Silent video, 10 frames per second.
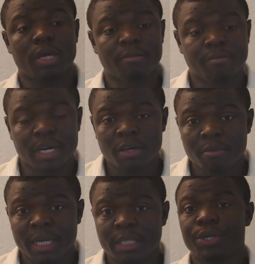
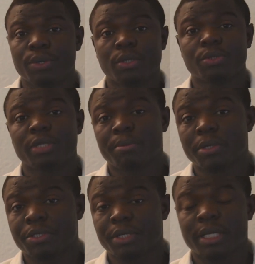environment. You want to
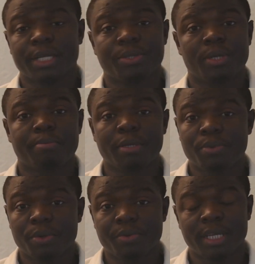demonstrate that you are
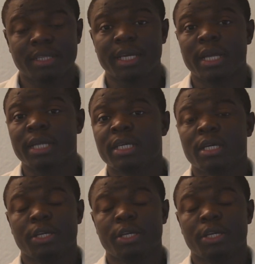people-oriented.